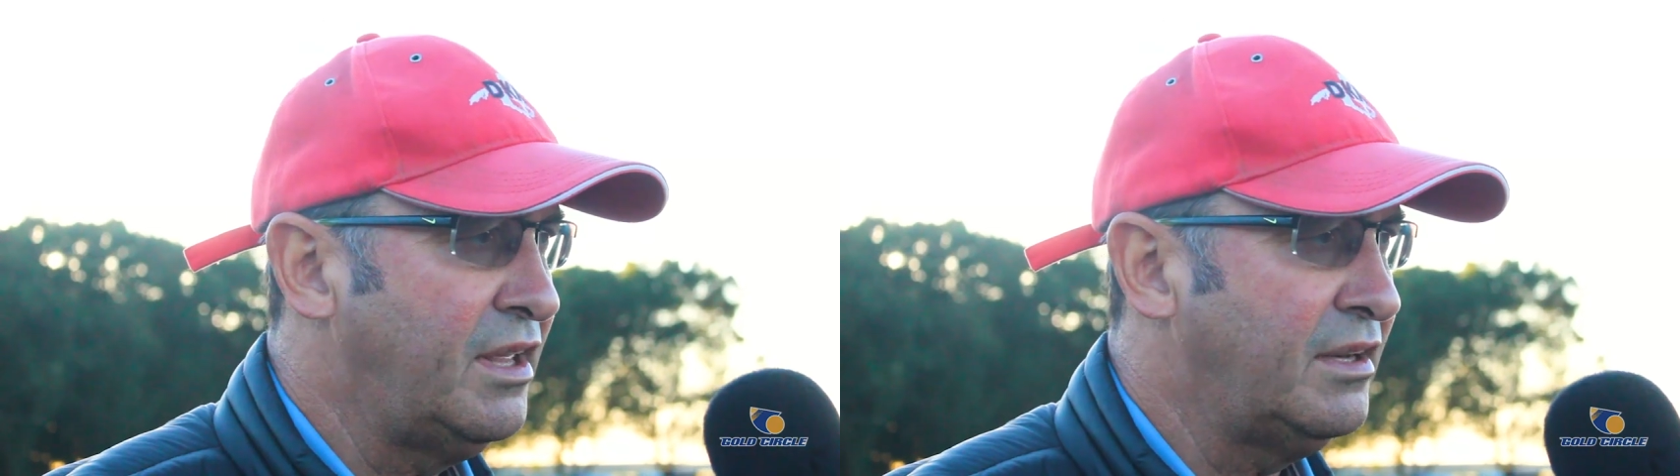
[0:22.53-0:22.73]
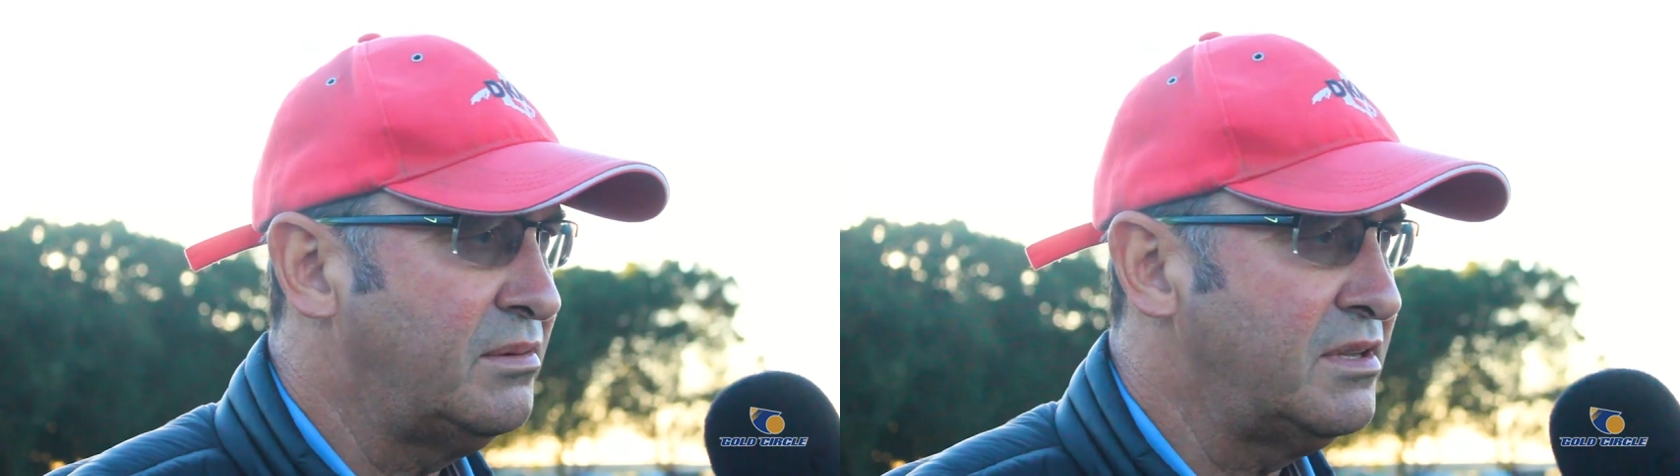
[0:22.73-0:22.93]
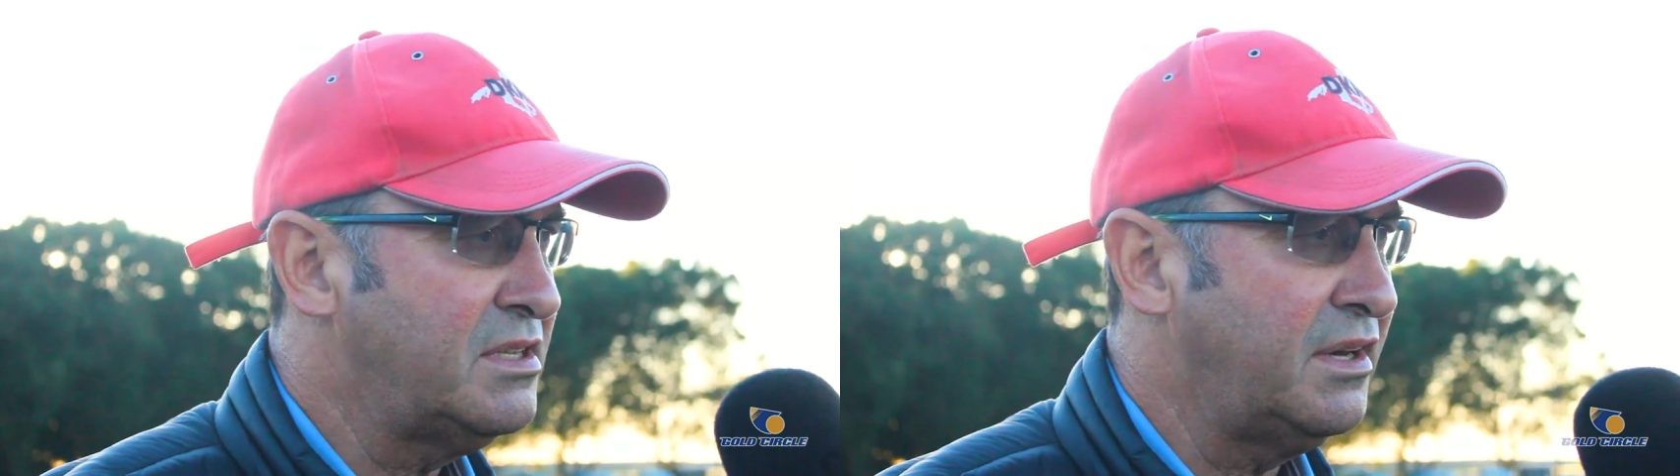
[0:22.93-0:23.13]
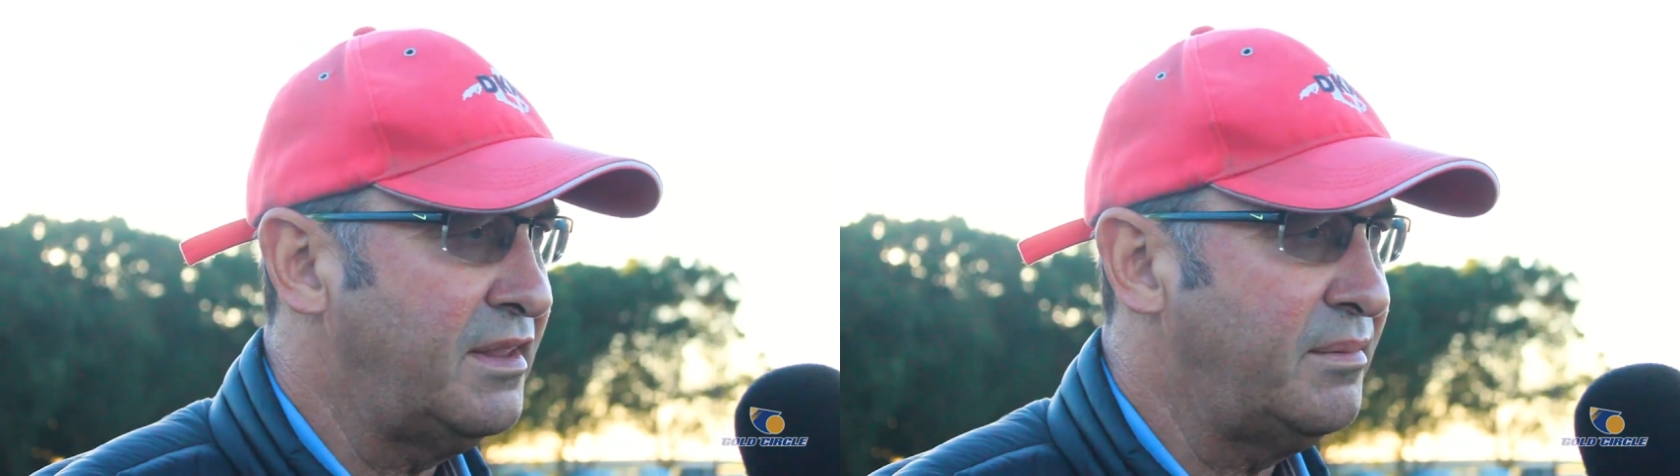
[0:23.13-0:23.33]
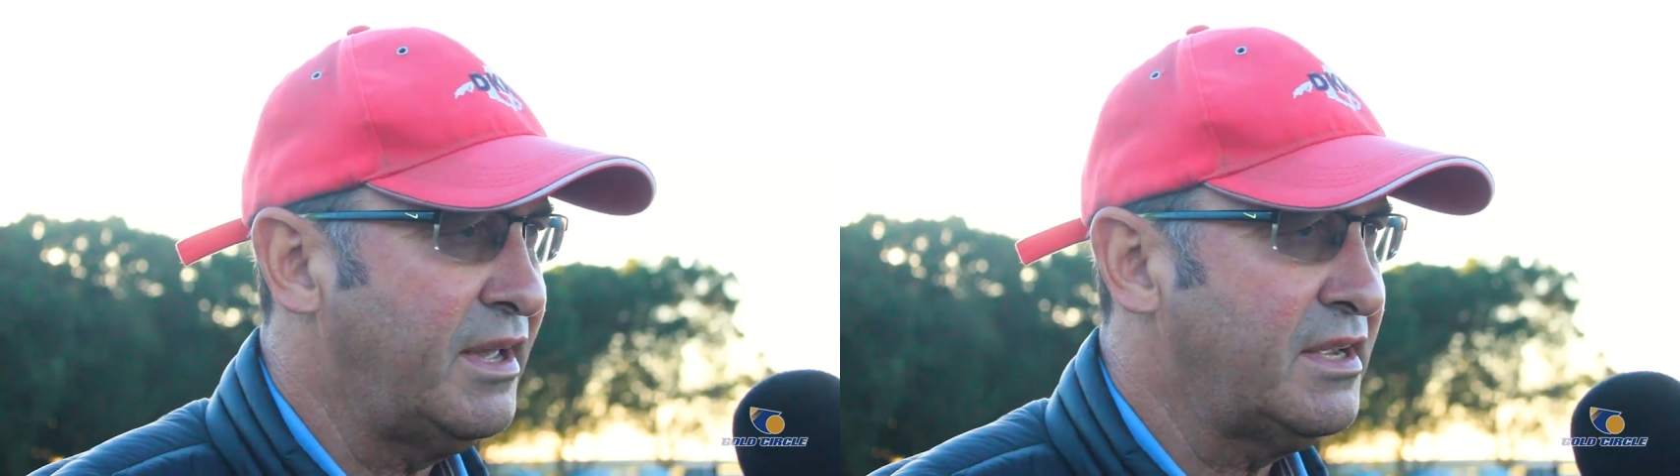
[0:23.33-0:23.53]
that, the sun
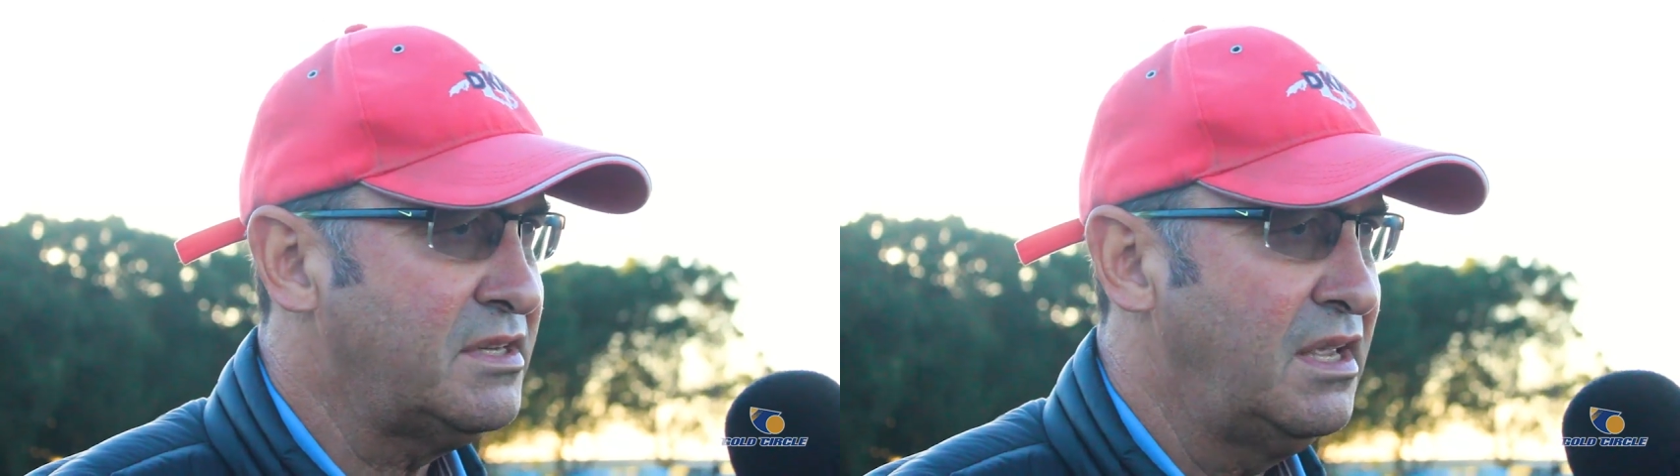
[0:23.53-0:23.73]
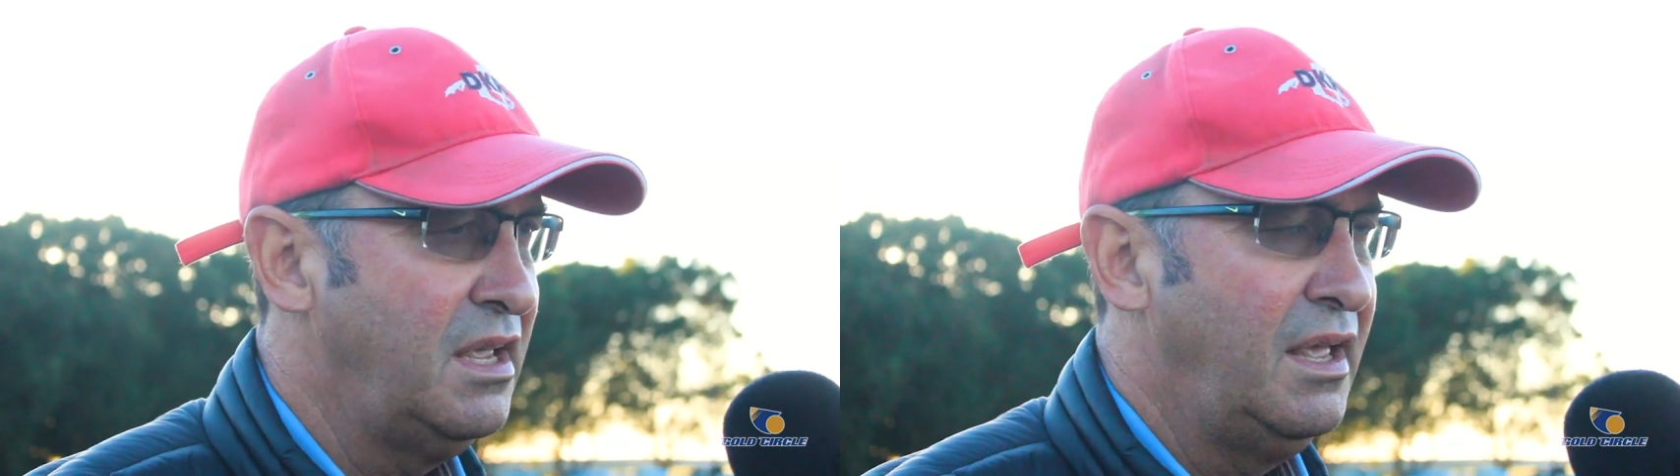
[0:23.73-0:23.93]
in their backs.